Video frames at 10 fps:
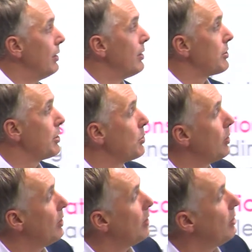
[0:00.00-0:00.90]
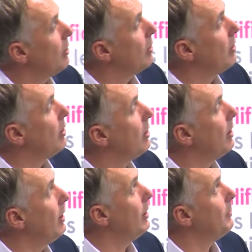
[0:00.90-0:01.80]
So
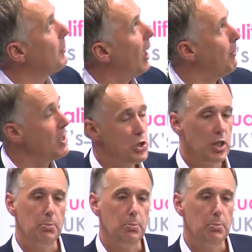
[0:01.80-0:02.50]
I mentioned